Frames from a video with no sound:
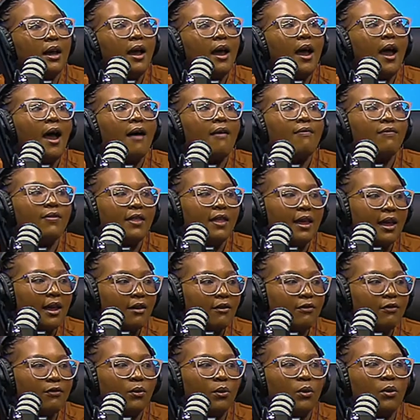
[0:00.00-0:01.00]
And
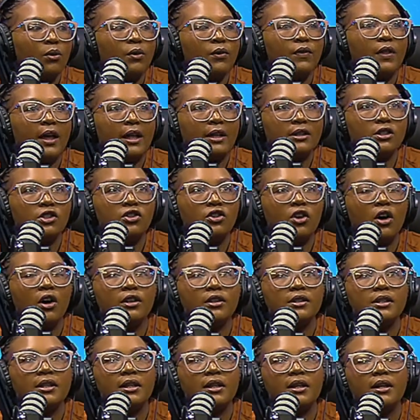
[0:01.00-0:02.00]
therefore, that
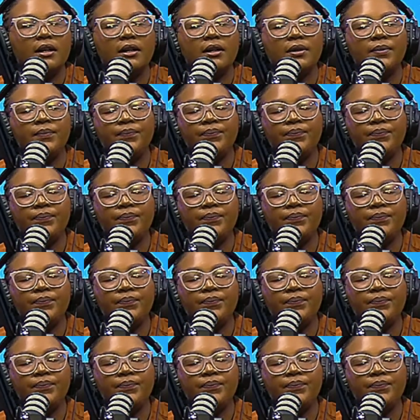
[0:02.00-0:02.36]
starts the